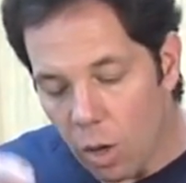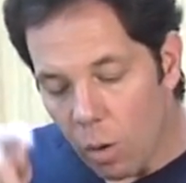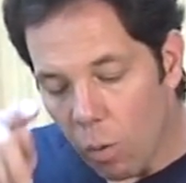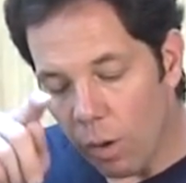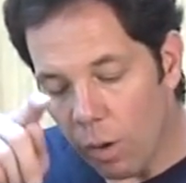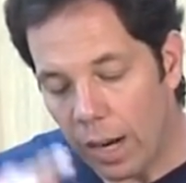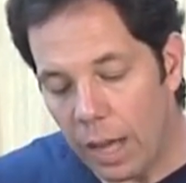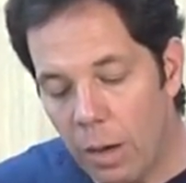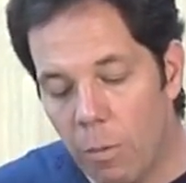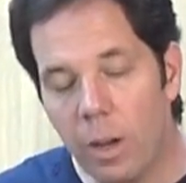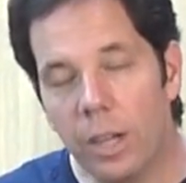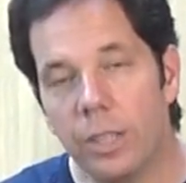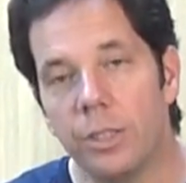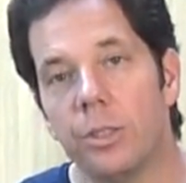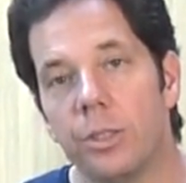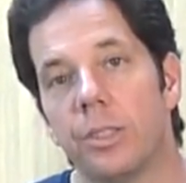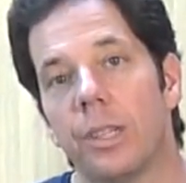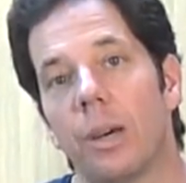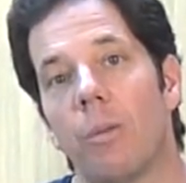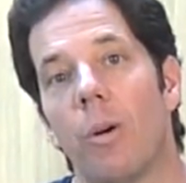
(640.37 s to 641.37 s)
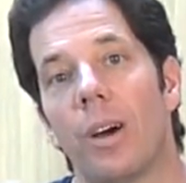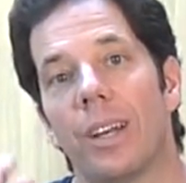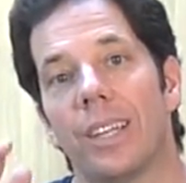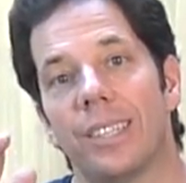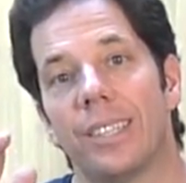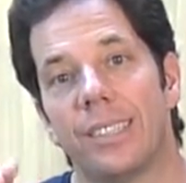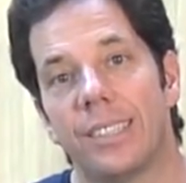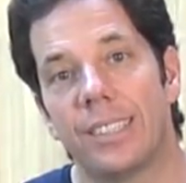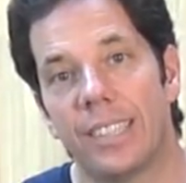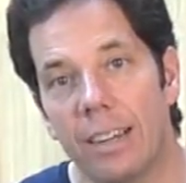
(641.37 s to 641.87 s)
What I want to do is I want to
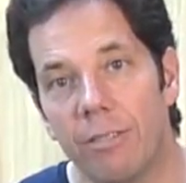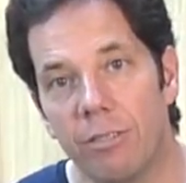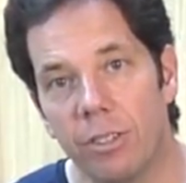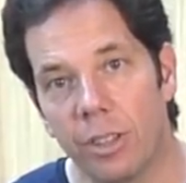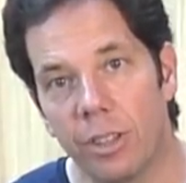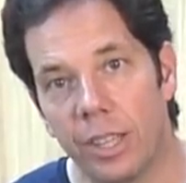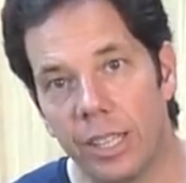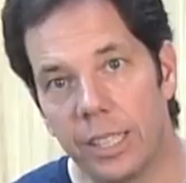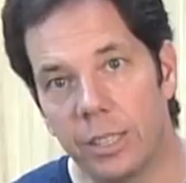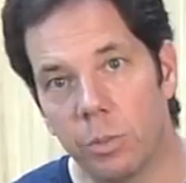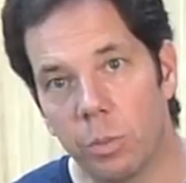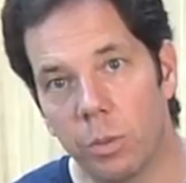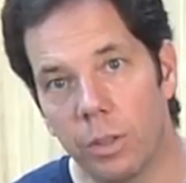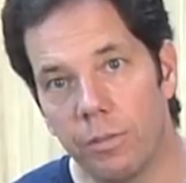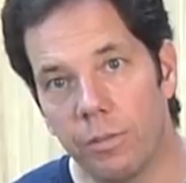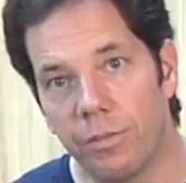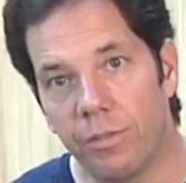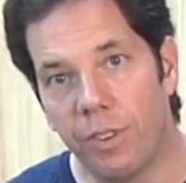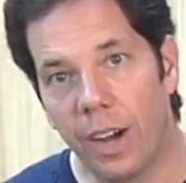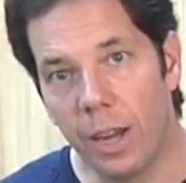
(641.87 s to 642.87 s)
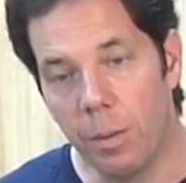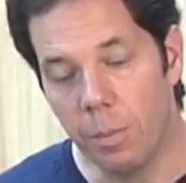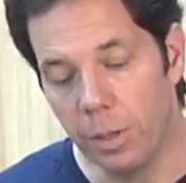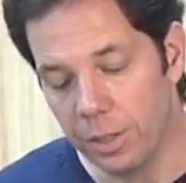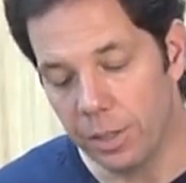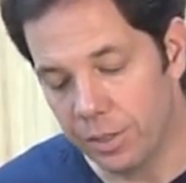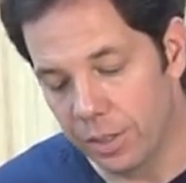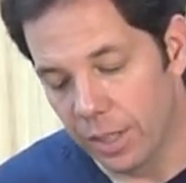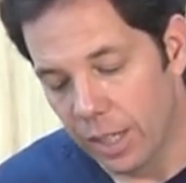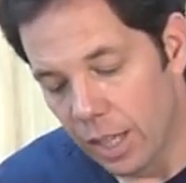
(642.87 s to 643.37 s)
sever these wood
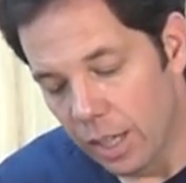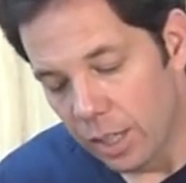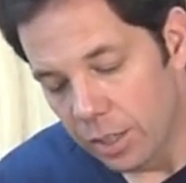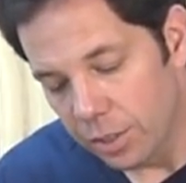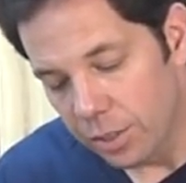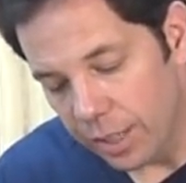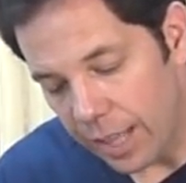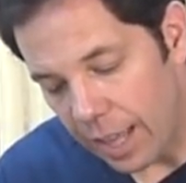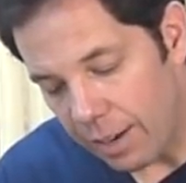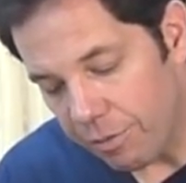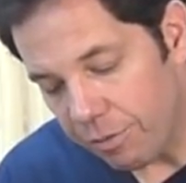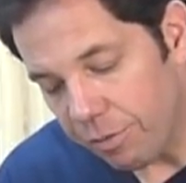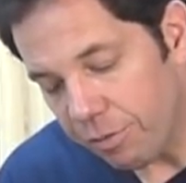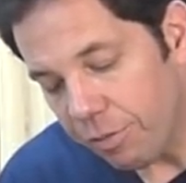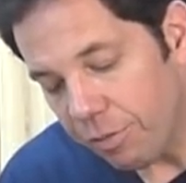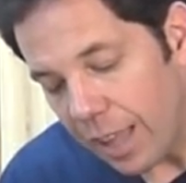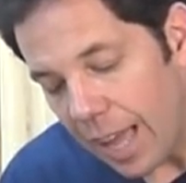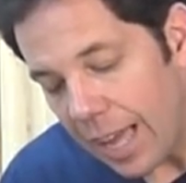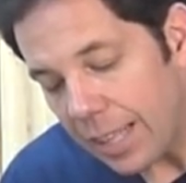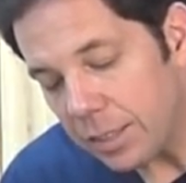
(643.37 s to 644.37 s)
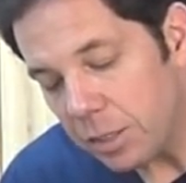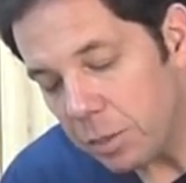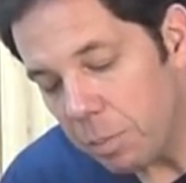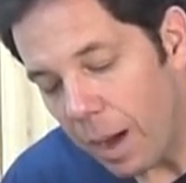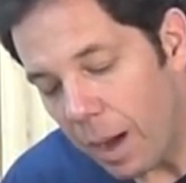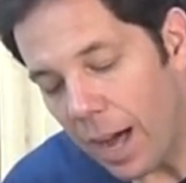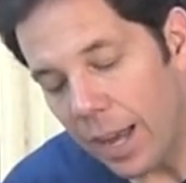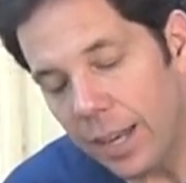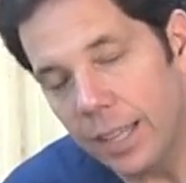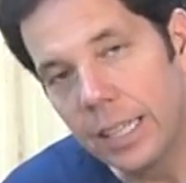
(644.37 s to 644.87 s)
fibers, so that flat
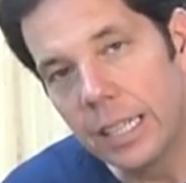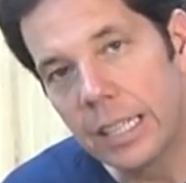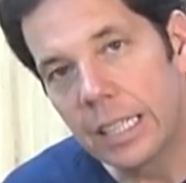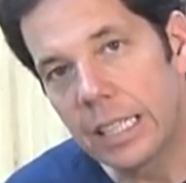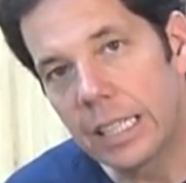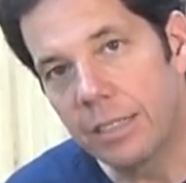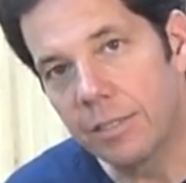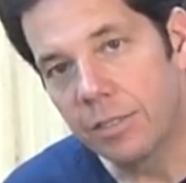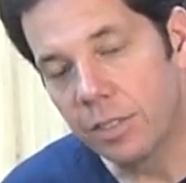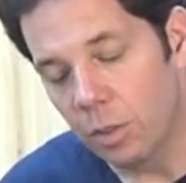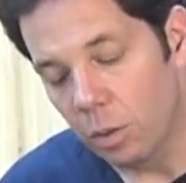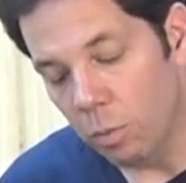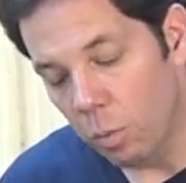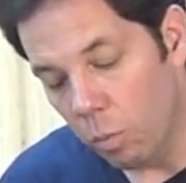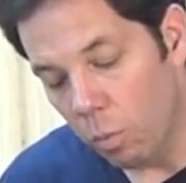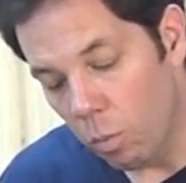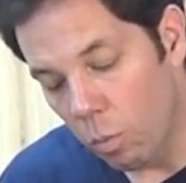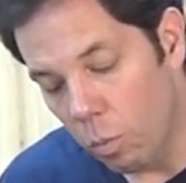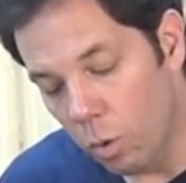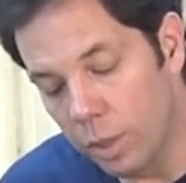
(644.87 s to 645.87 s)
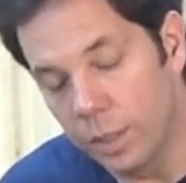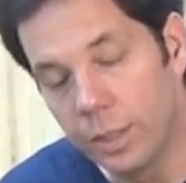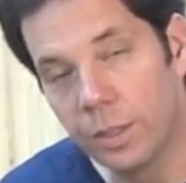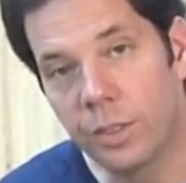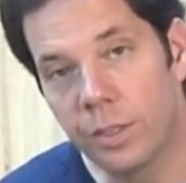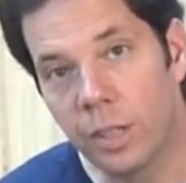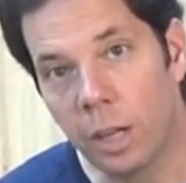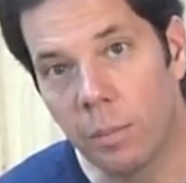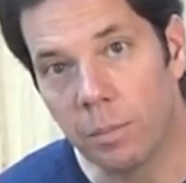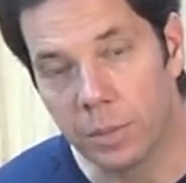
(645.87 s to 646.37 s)
spot gives the wood
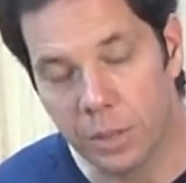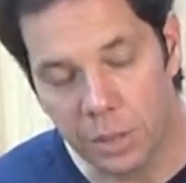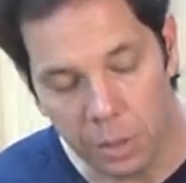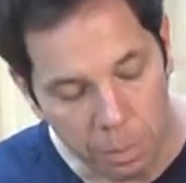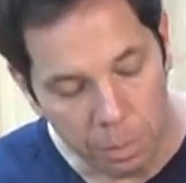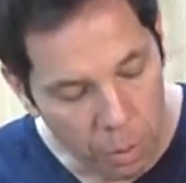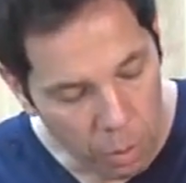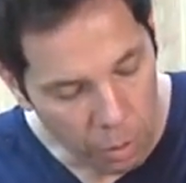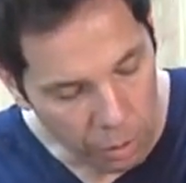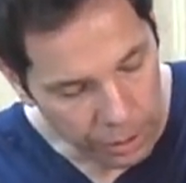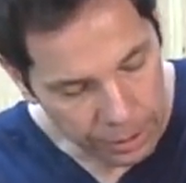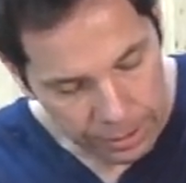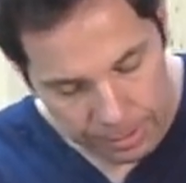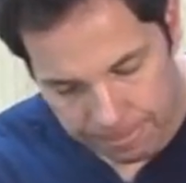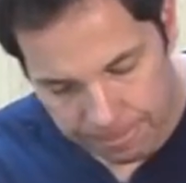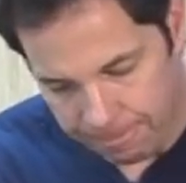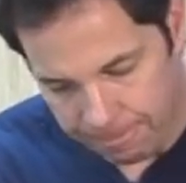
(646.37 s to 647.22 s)
some support.